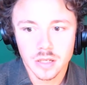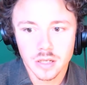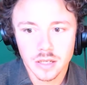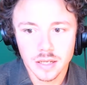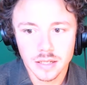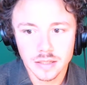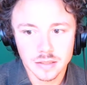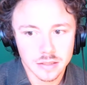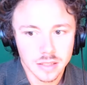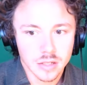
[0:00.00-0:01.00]

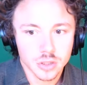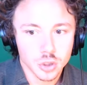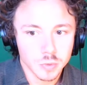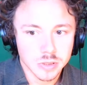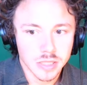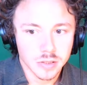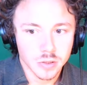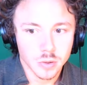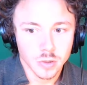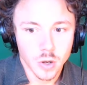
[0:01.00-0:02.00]
and 2% due
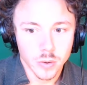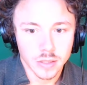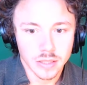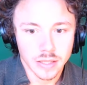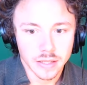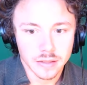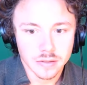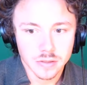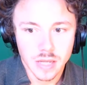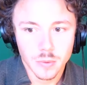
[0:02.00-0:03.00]
to encoding lag.
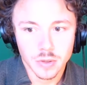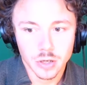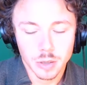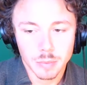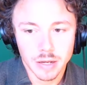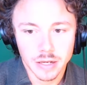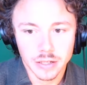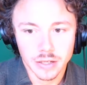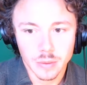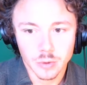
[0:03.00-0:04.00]
So now we are up
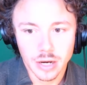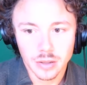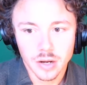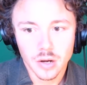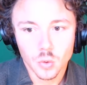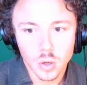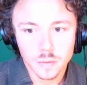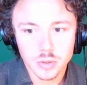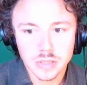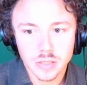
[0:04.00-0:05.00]
higher, and we're at
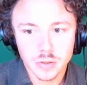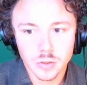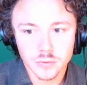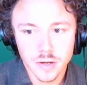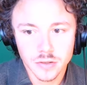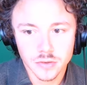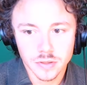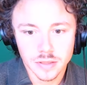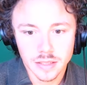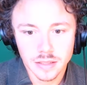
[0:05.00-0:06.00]
1% due to
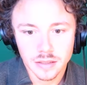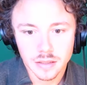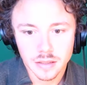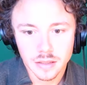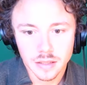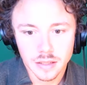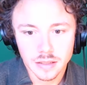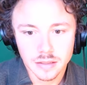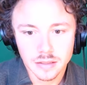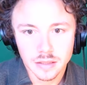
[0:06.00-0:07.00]
rendering lag.
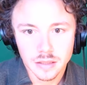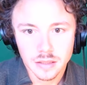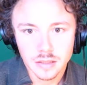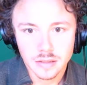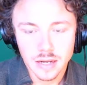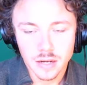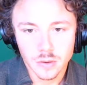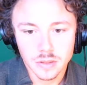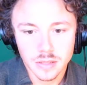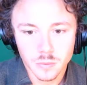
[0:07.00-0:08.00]
And now
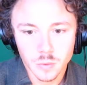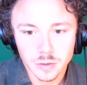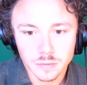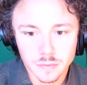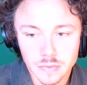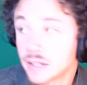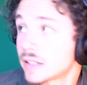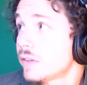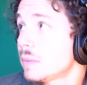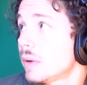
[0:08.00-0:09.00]
the network, the
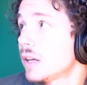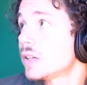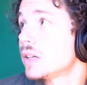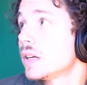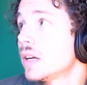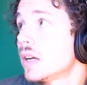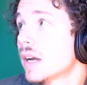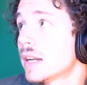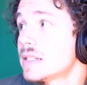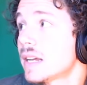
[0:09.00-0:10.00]
activity monitor,
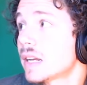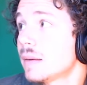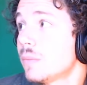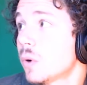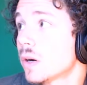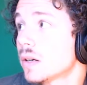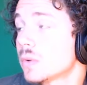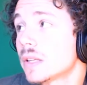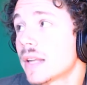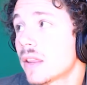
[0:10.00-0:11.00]
it is taking up more.
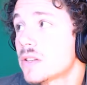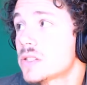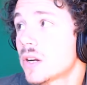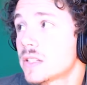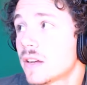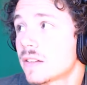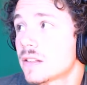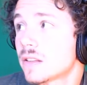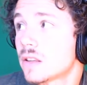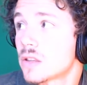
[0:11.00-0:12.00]
Well, now there's 36%
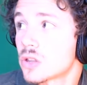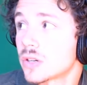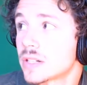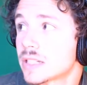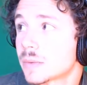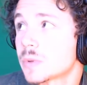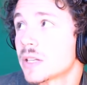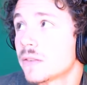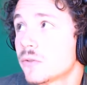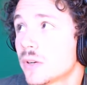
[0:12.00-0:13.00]

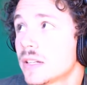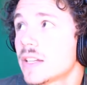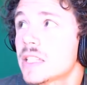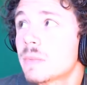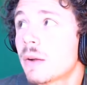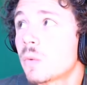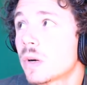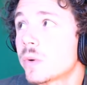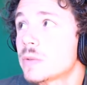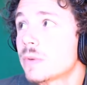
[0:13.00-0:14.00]
free. So that's about what it
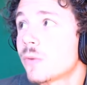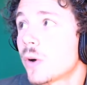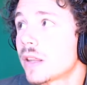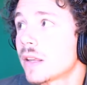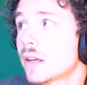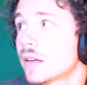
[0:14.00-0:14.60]
was before, I think.